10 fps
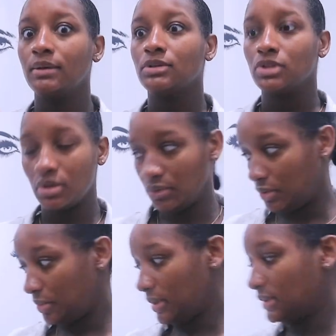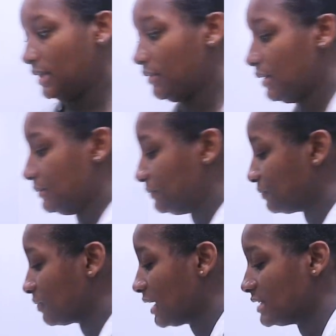so I can go to work later on.
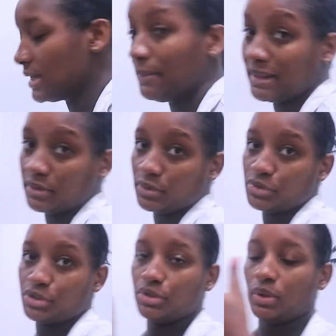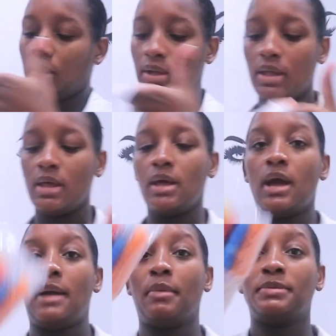I stopped by the grocery store.
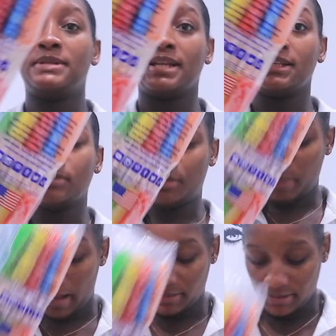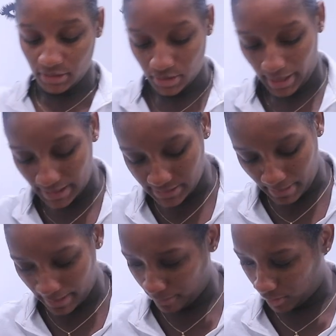I'm obsessed with popsicles, so I had to
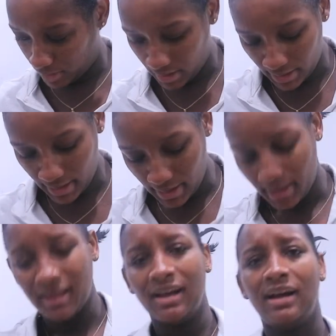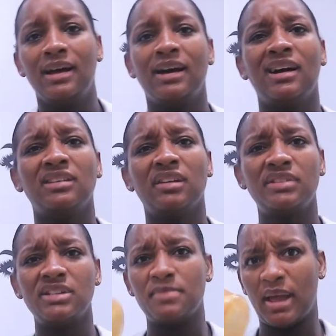buy more. I love
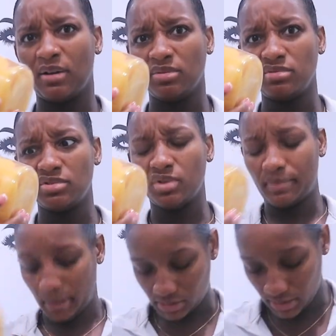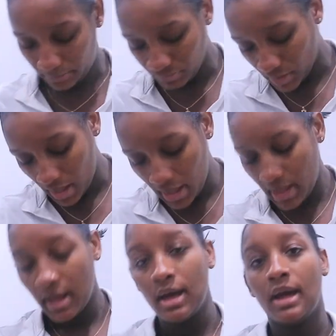these mangoes, so I bought some.
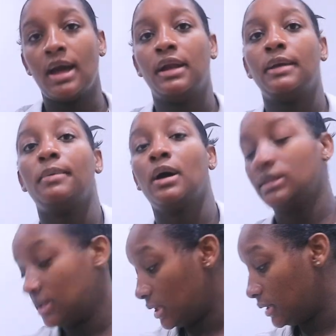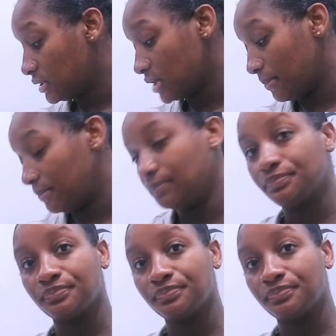And I bought some